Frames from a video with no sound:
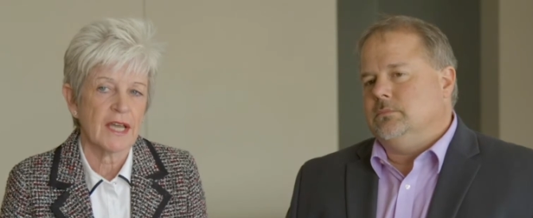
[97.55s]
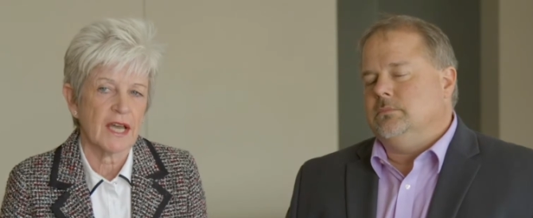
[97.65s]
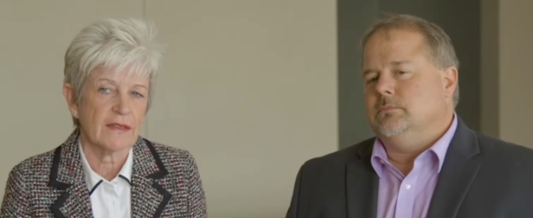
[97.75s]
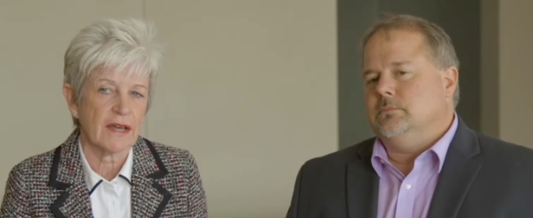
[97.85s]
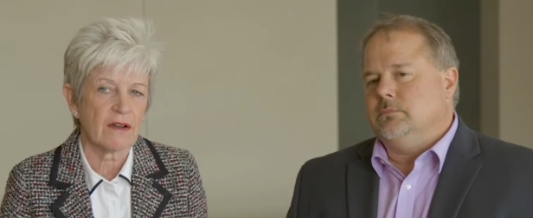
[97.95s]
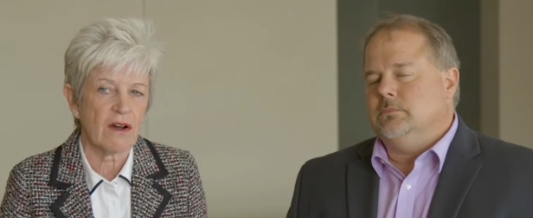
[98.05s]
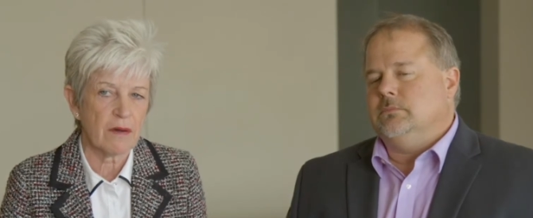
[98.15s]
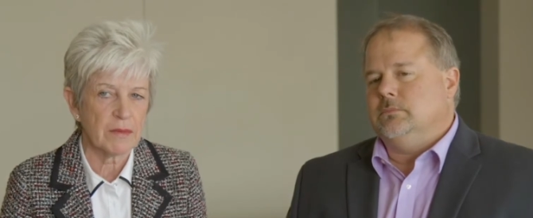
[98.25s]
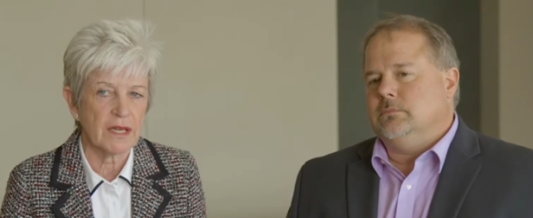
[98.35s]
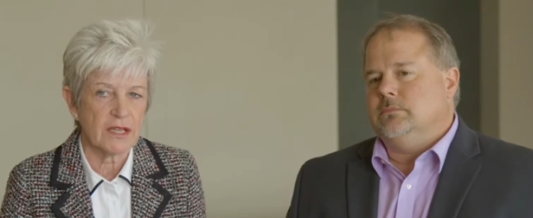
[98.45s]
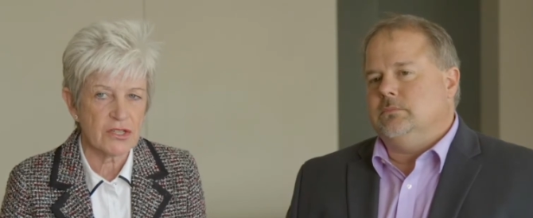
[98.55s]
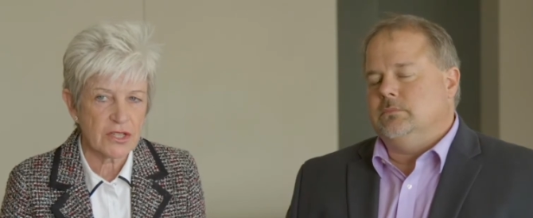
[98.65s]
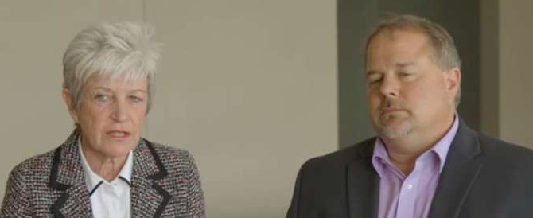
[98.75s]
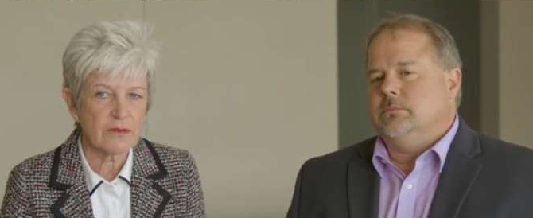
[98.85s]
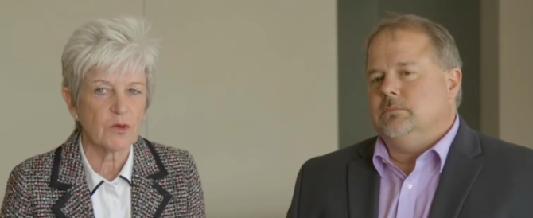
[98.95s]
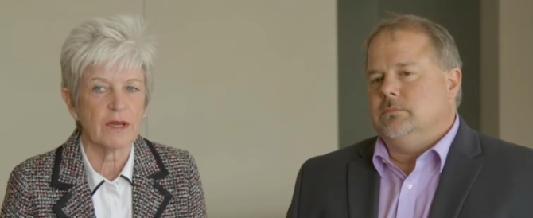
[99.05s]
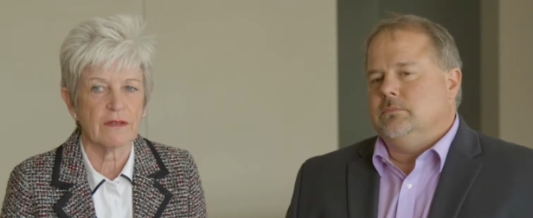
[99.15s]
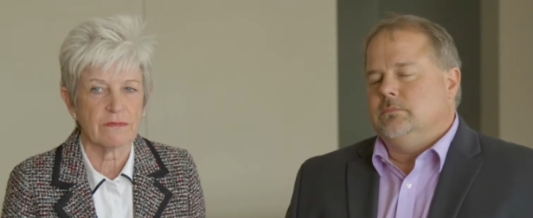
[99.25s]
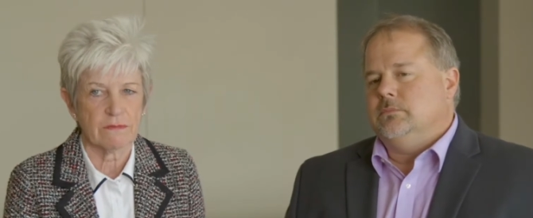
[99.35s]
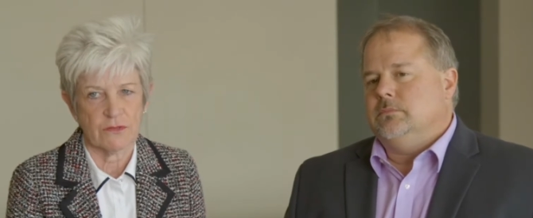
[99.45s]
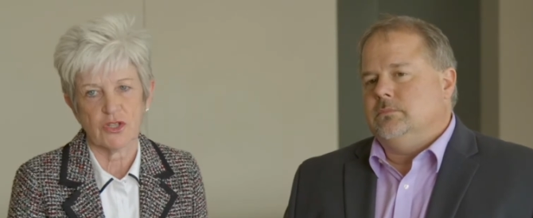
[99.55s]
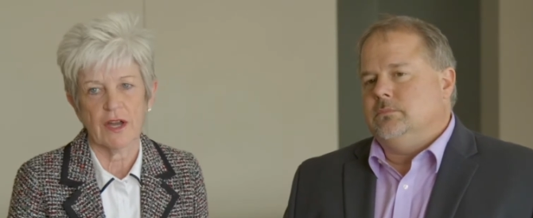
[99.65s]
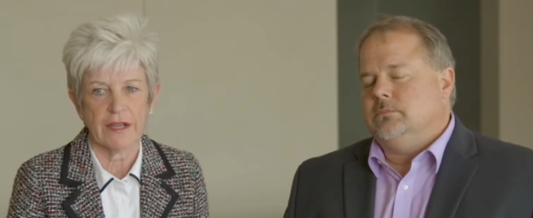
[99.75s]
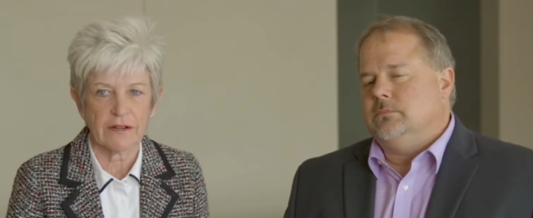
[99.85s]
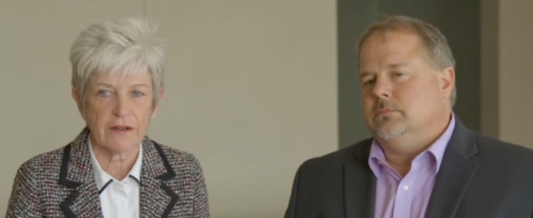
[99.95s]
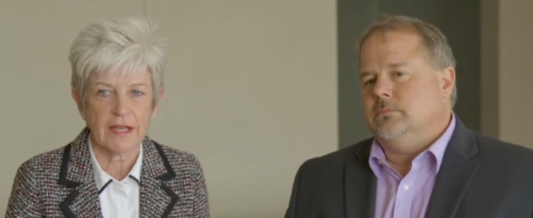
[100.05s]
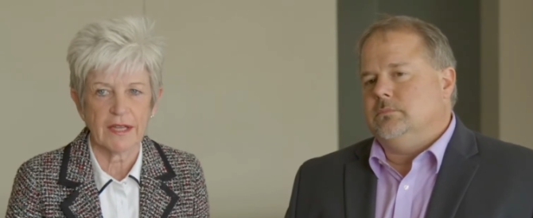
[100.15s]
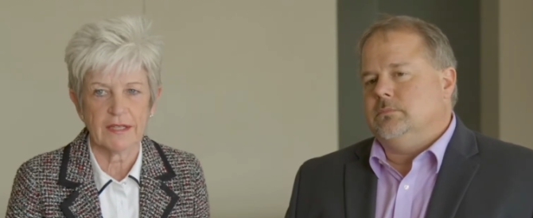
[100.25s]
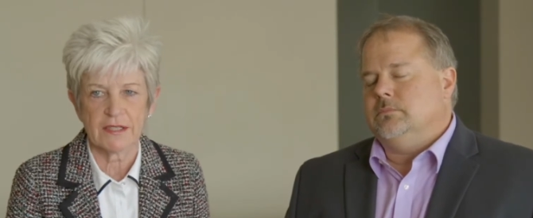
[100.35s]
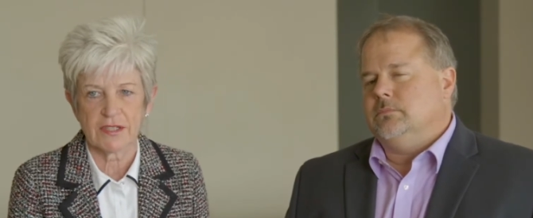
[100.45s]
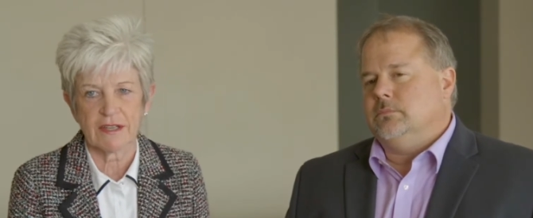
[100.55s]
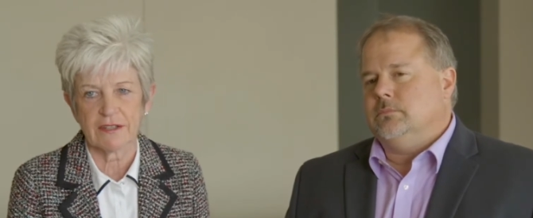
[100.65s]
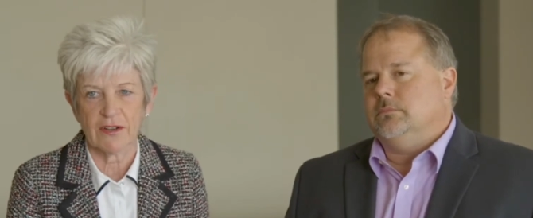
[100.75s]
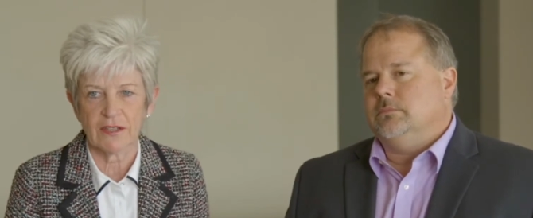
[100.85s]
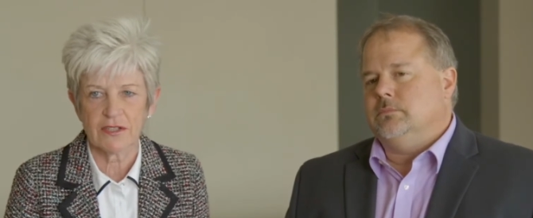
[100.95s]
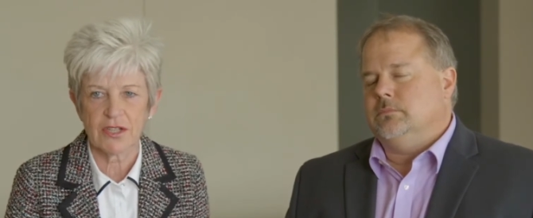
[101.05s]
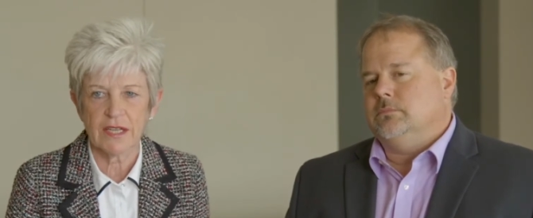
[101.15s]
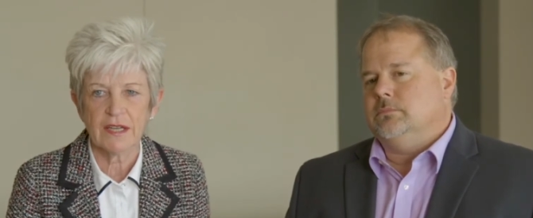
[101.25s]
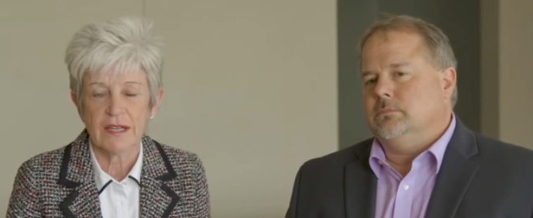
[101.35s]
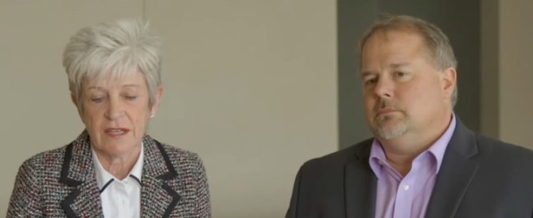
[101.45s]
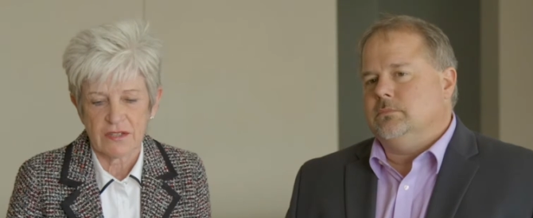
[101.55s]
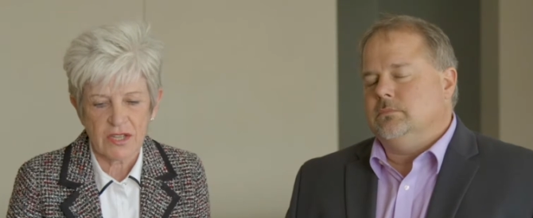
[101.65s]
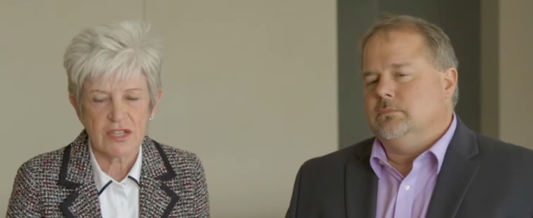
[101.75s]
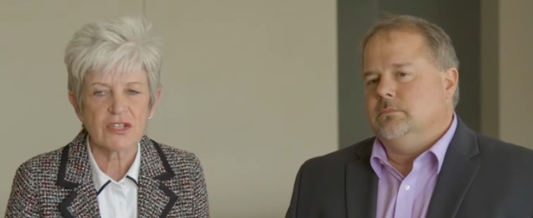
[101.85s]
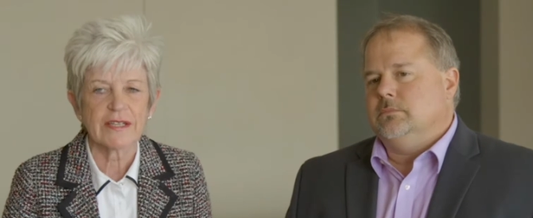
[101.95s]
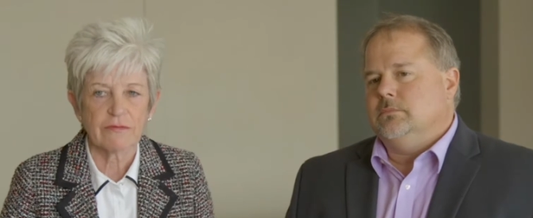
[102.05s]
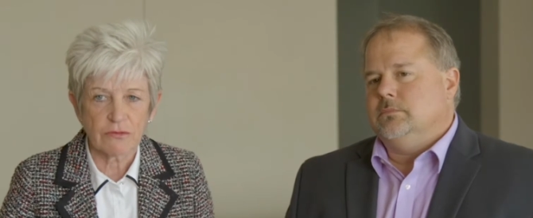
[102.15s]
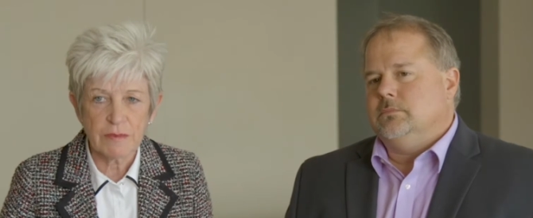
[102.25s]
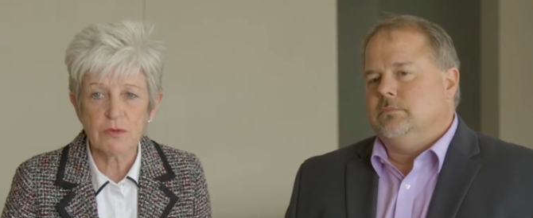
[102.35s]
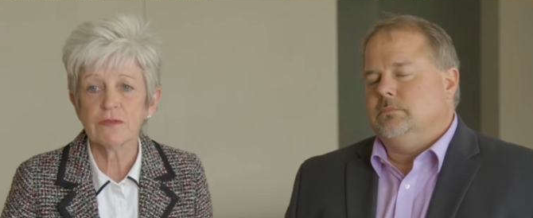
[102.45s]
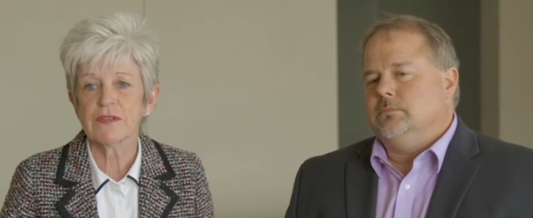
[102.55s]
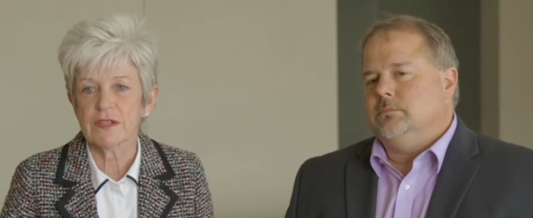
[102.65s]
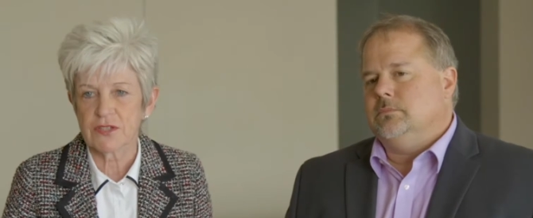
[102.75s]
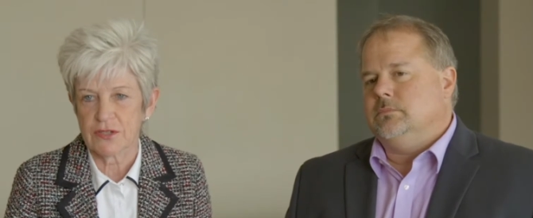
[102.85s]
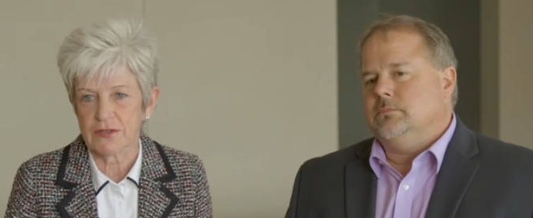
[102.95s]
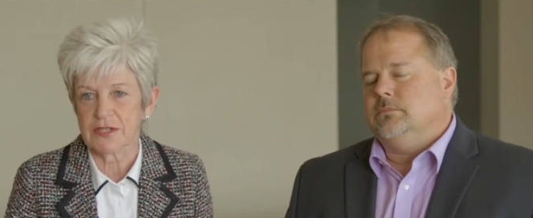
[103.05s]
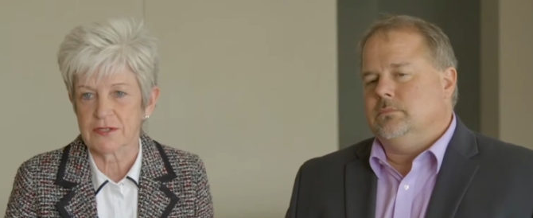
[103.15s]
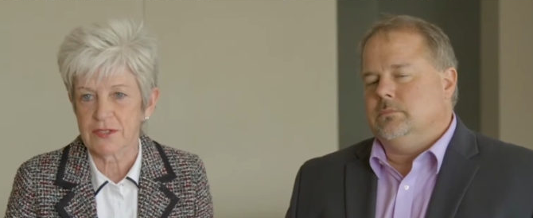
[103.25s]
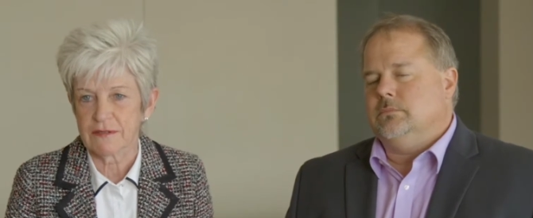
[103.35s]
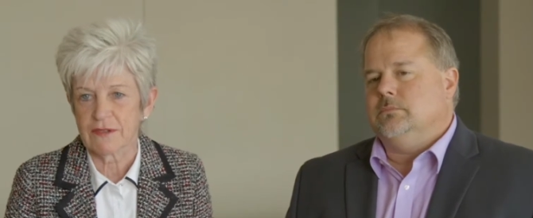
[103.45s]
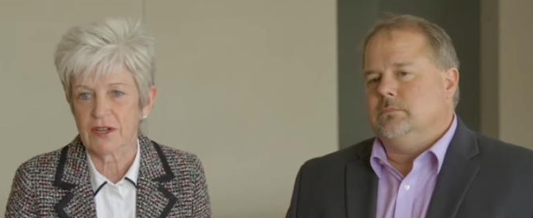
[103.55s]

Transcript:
Speaker 1: and that combination with Schneider and its technology essentially remove the excuses.